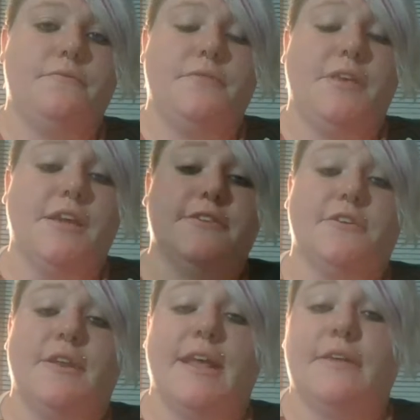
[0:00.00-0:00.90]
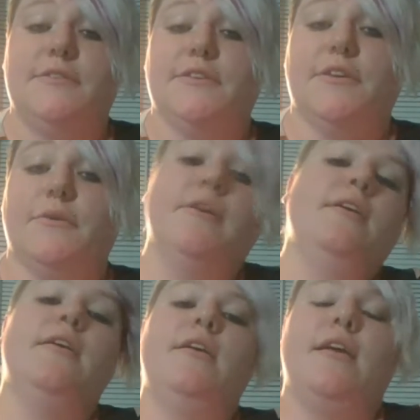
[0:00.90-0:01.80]
years on out. So
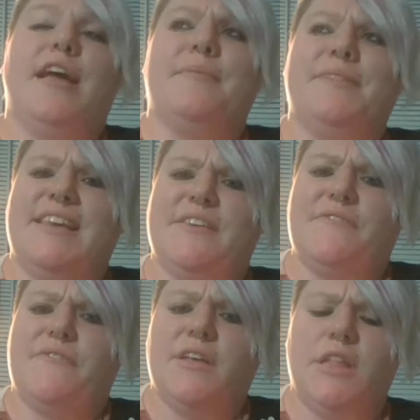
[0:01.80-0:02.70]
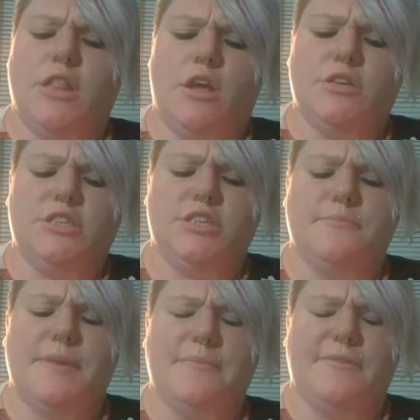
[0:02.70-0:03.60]
I believe
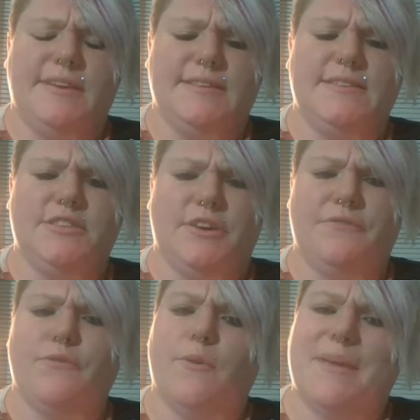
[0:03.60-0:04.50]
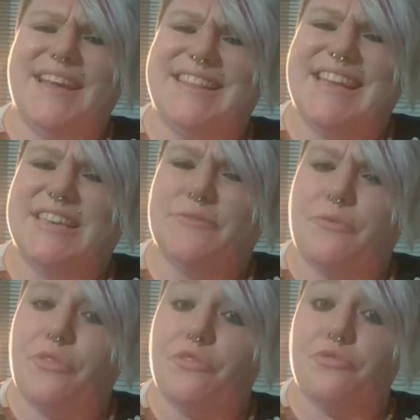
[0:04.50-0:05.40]
long-term memories start forming at the age of
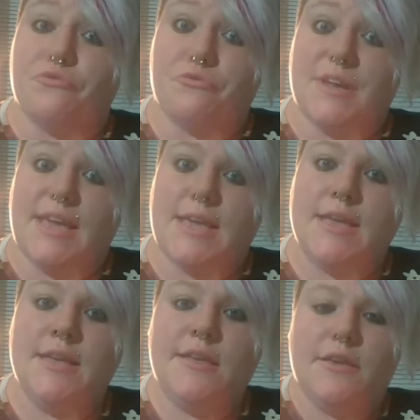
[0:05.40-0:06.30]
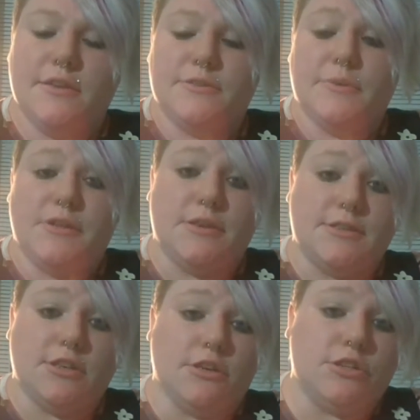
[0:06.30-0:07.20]
3. It's when you can
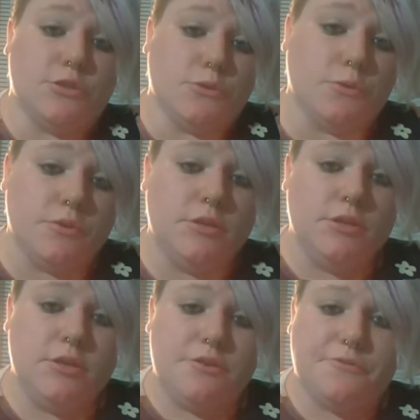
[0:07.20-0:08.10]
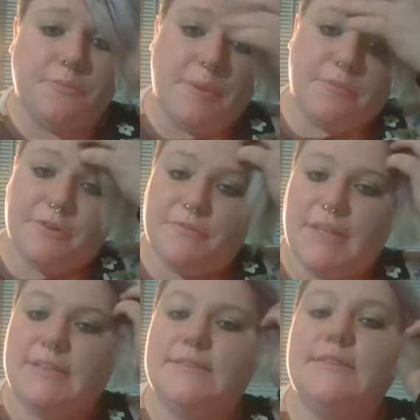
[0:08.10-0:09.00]
start to remember
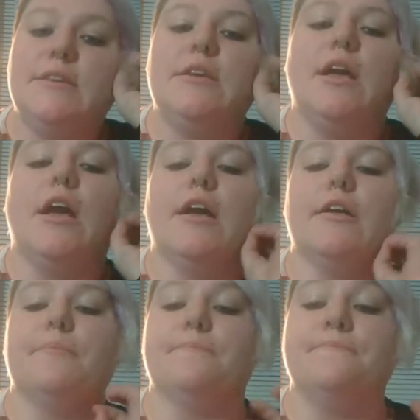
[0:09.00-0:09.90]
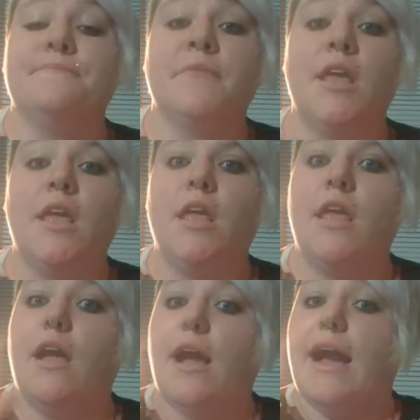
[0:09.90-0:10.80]
events.
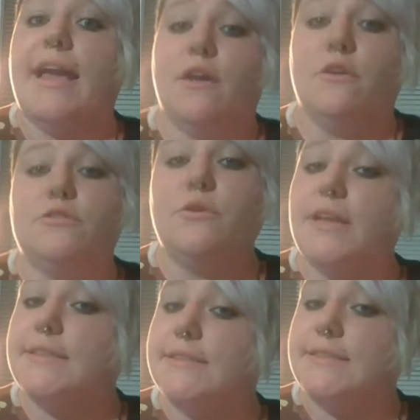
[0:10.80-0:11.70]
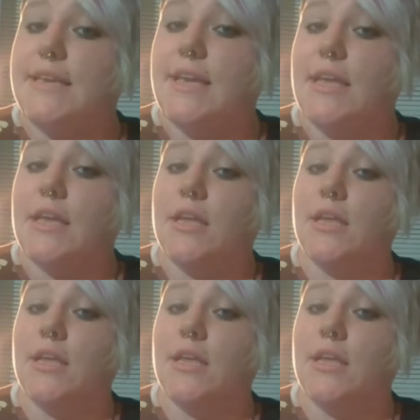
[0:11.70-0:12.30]
I also get to see